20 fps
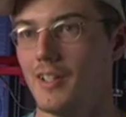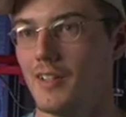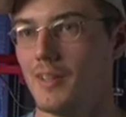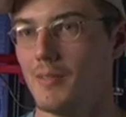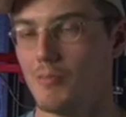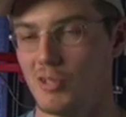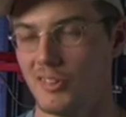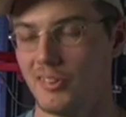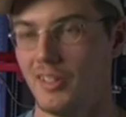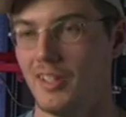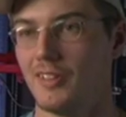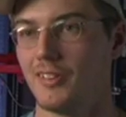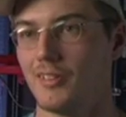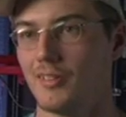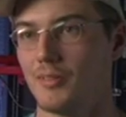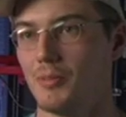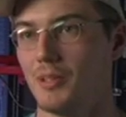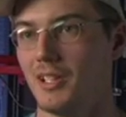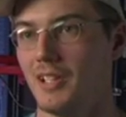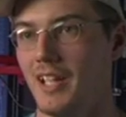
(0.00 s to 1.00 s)
the more
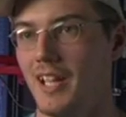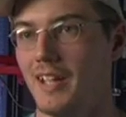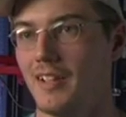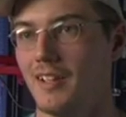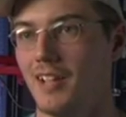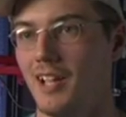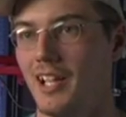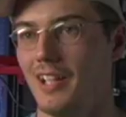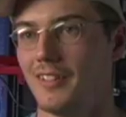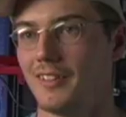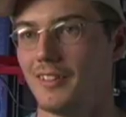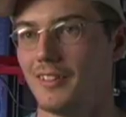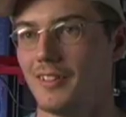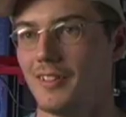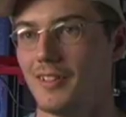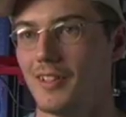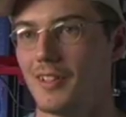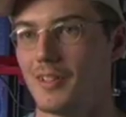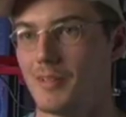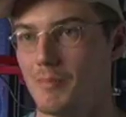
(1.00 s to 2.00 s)
sensors we can analyze and
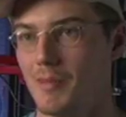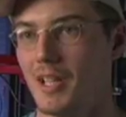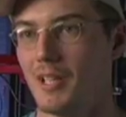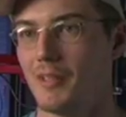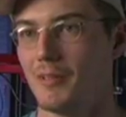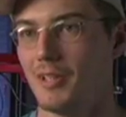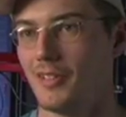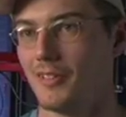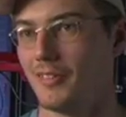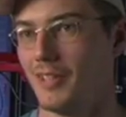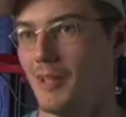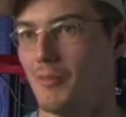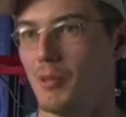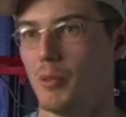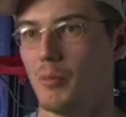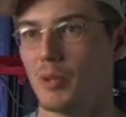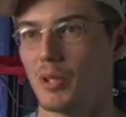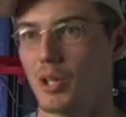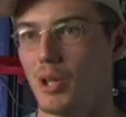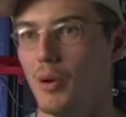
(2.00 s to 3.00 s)
the, the better we understand where
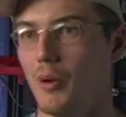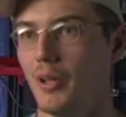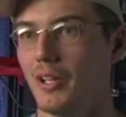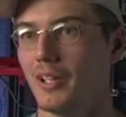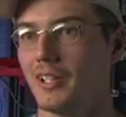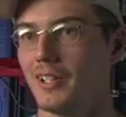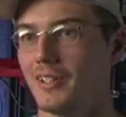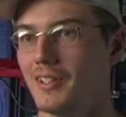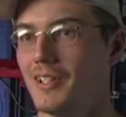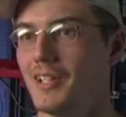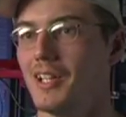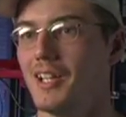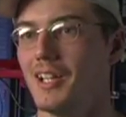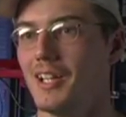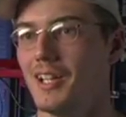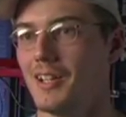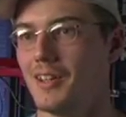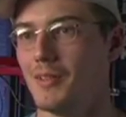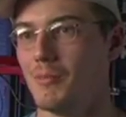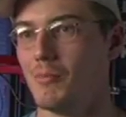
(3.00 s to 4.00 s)
we're going. And, the